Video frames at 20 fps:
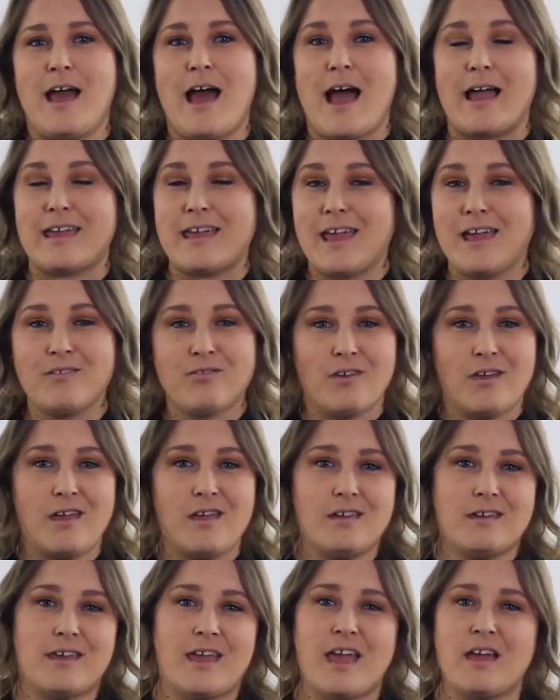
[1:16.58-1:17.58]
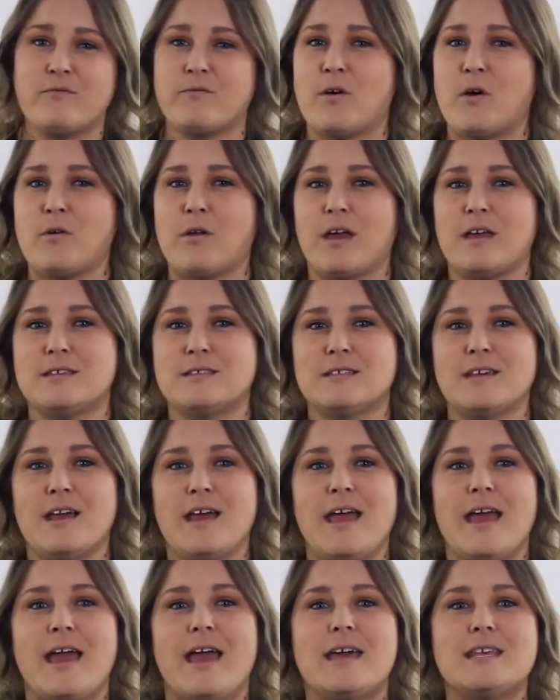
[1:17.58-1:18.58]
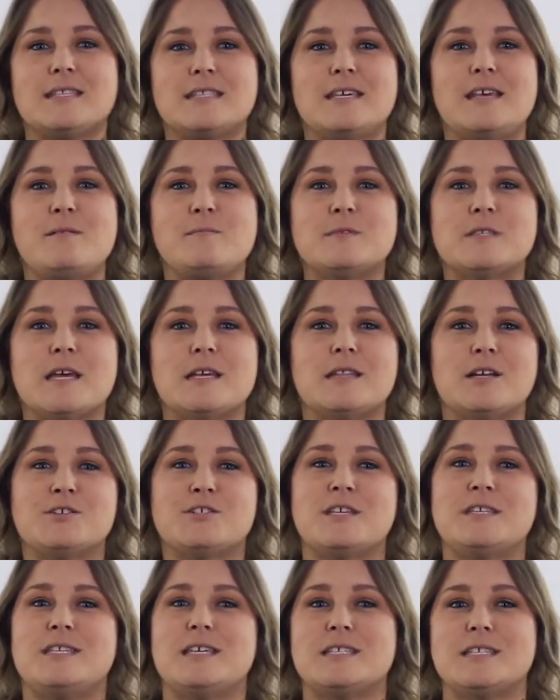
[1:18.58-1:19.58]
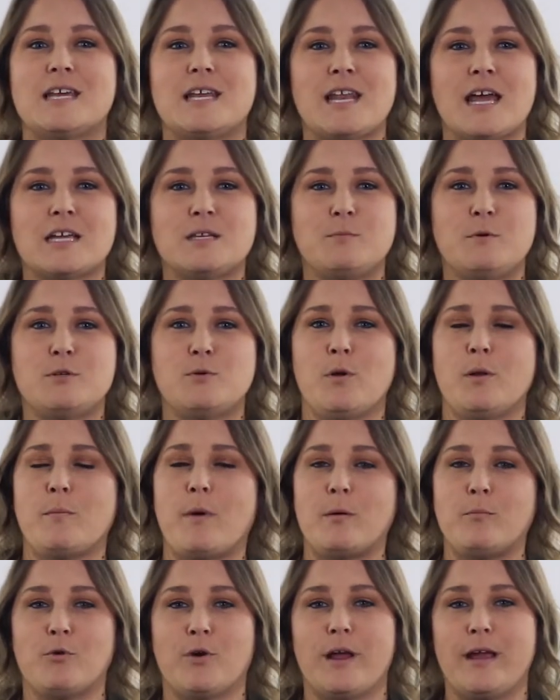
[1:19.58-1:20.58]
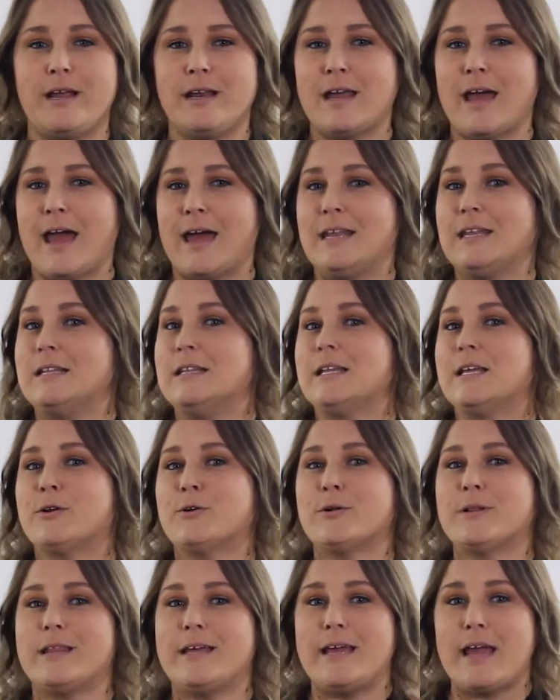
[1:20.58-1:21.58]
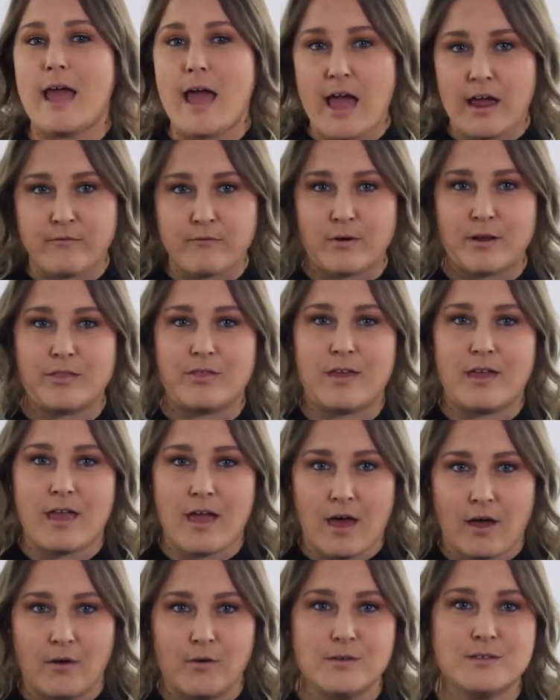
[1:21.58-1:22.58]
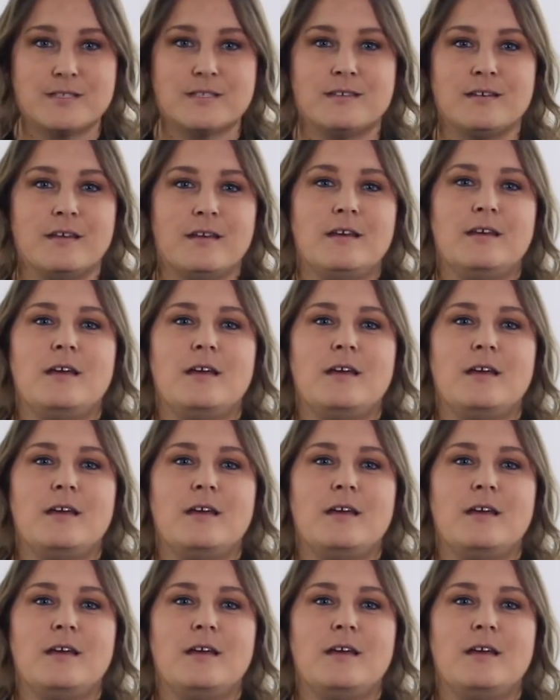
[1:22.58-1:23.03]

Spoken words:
I can't think, can't focus. It seems like there's a disconnect between my brain and literally everything else.